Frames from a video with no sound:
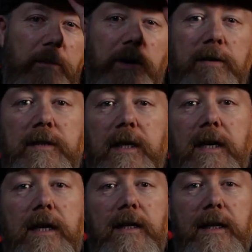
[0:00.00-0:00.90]
because
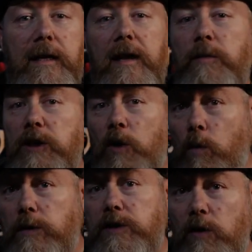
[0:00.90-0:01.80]
it, was an
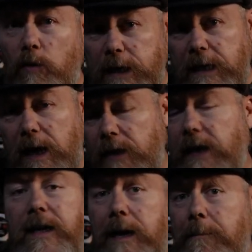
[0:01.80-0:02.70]
old story, and then
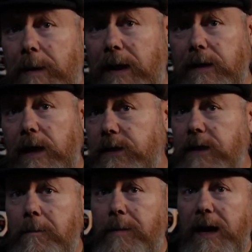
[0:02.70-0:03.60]
it came back, and it's
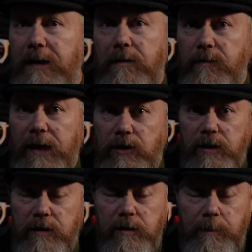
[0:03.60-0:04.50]
come back in a
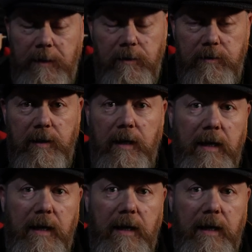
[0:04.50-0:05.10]
vengeance because